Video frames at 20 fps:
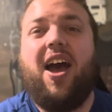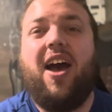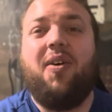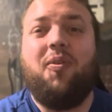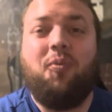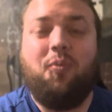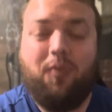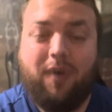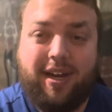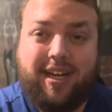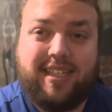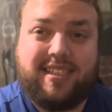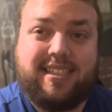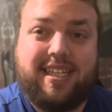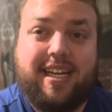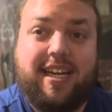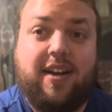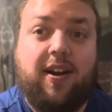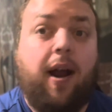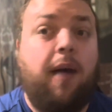what is
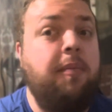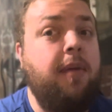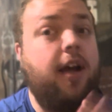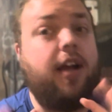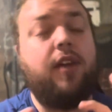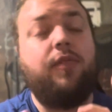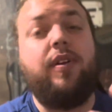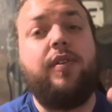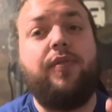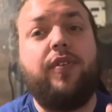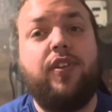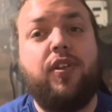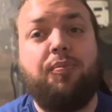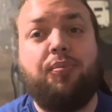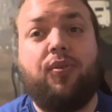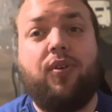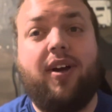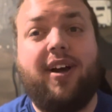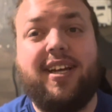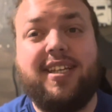in here. I'm not going to reveal the
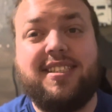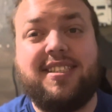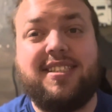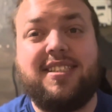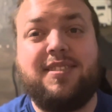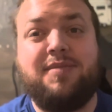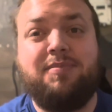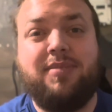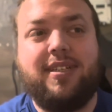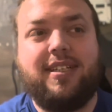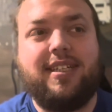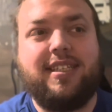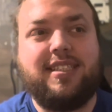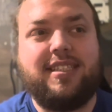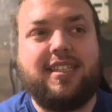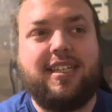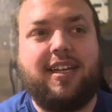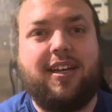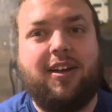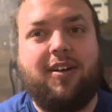price because,
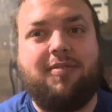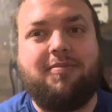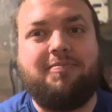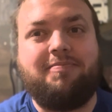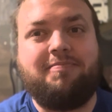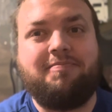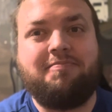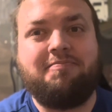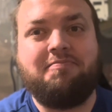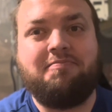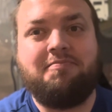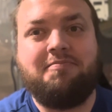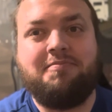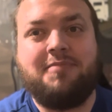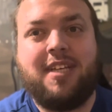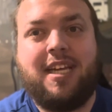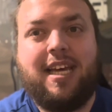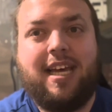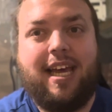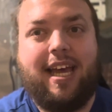um,
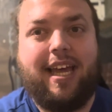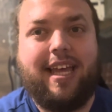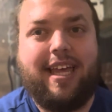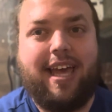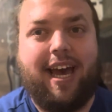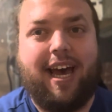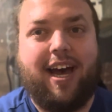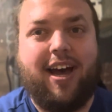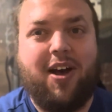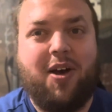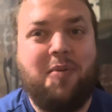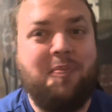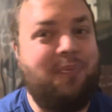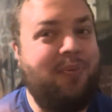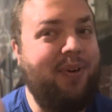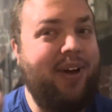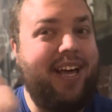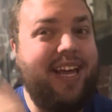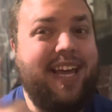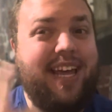yeah.
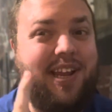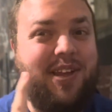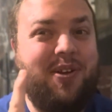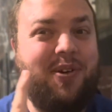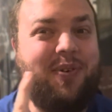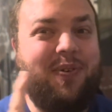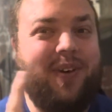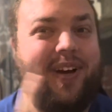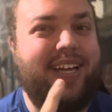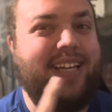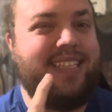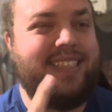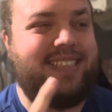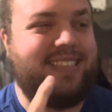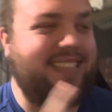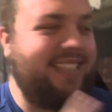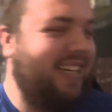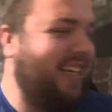But anyways,